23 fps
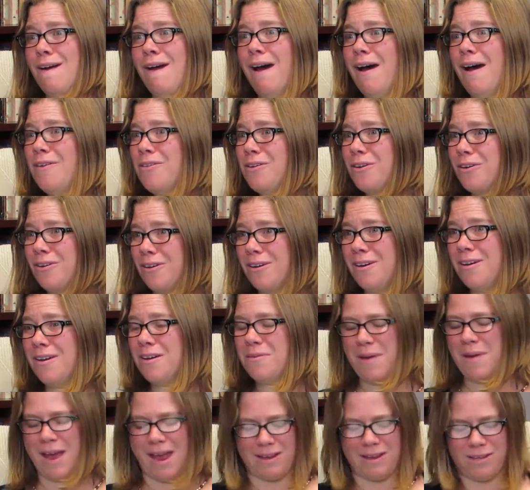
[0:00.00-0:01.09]
other
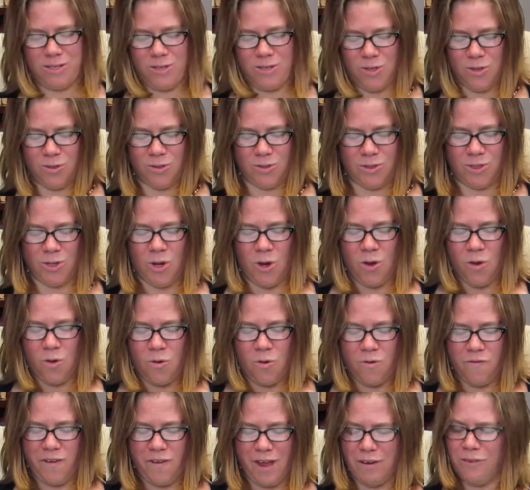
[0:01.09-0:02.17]
pastors
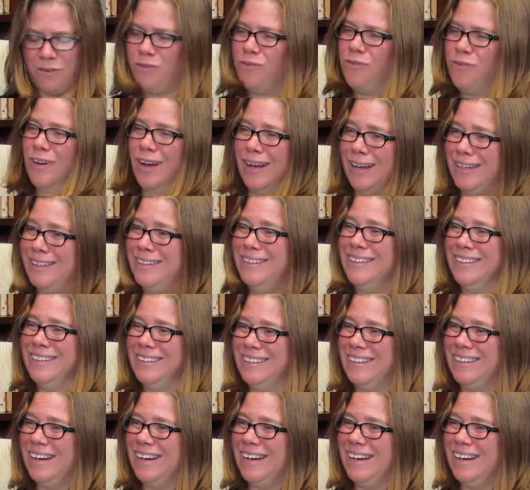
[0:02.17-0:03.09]
who found fun